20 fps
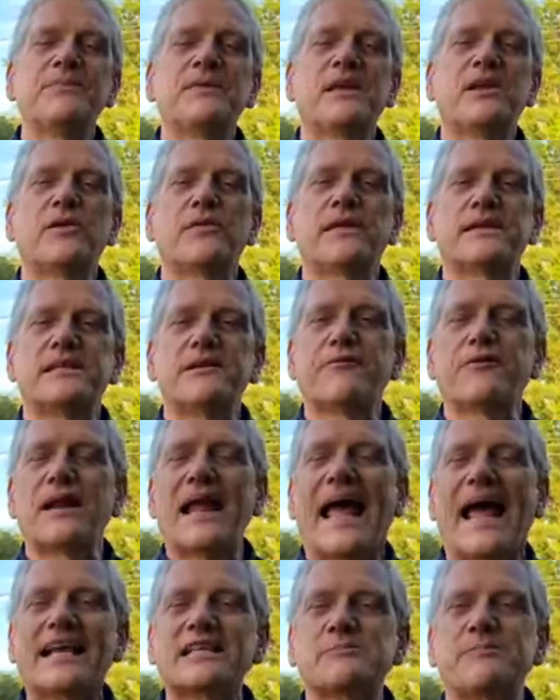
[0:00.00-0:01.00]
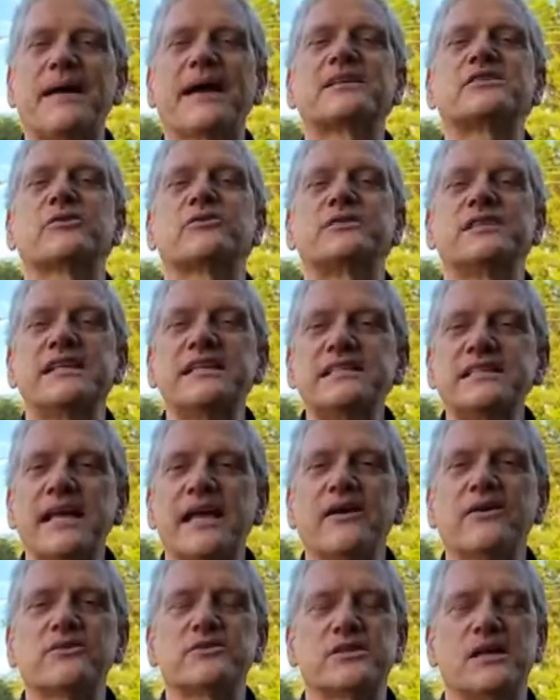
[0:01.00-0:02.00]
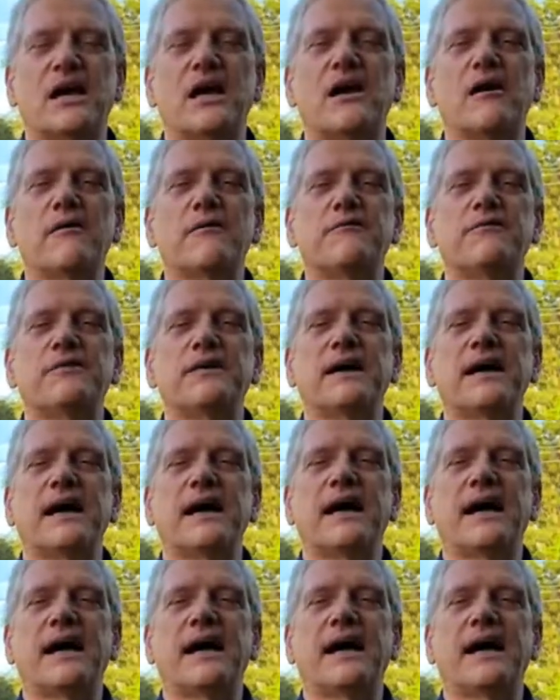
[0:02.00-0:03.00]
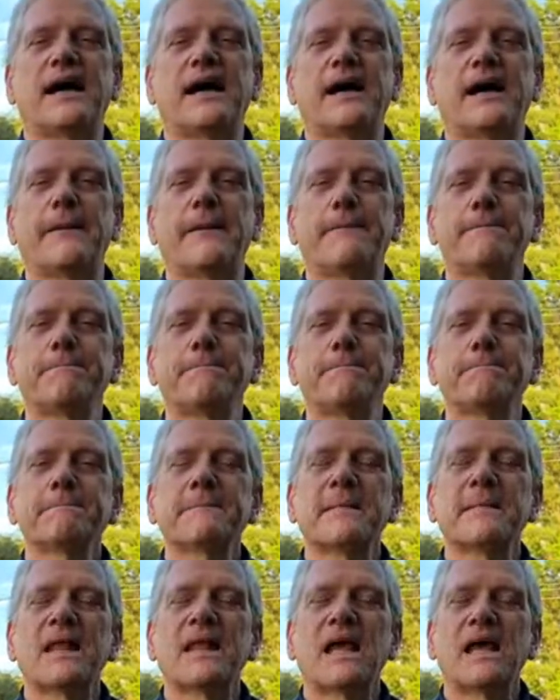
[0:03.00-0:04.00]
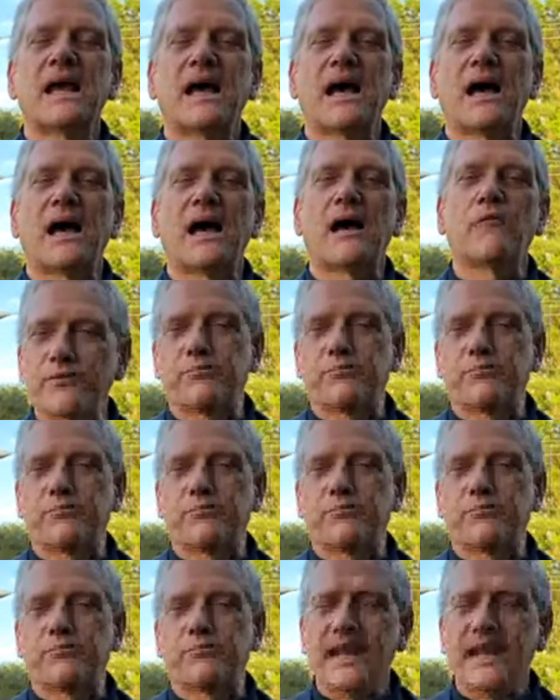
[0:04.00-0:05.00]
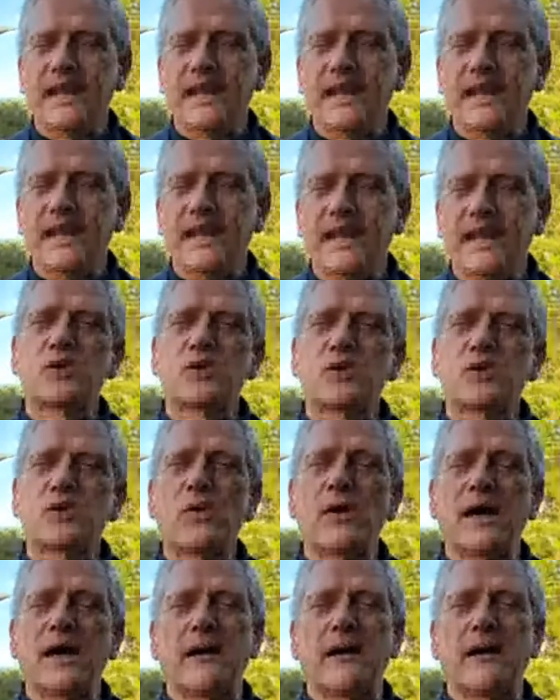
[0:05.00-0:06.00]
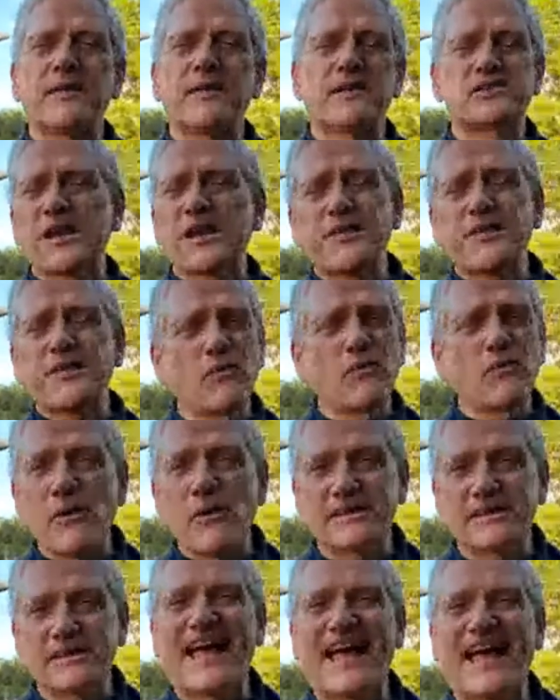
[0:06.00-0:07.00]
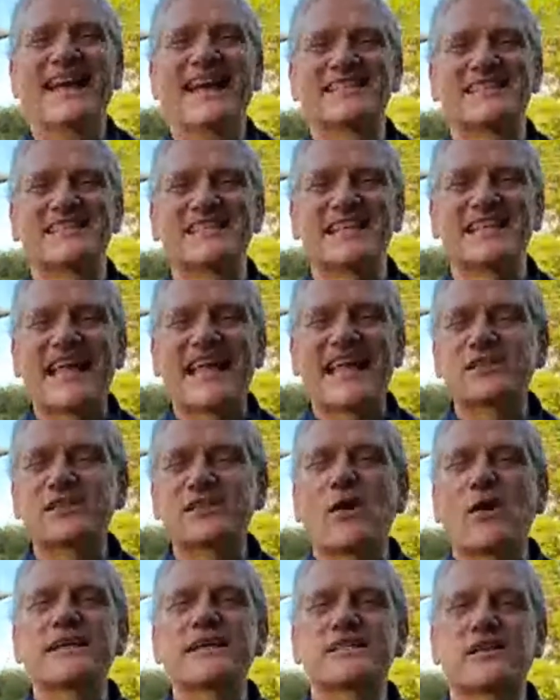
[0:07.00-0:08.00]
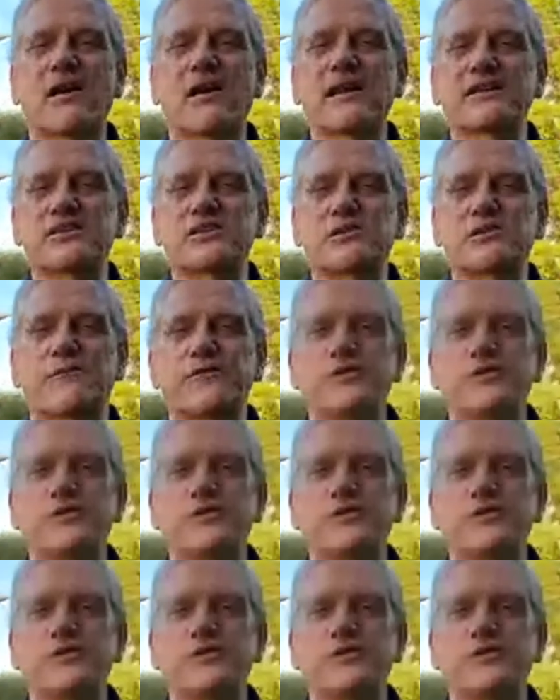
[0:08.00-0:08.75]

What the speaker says: the different aspects or details of Web3 and a blockchain. And so there's nothing wrong with that. Is that that's where I started just a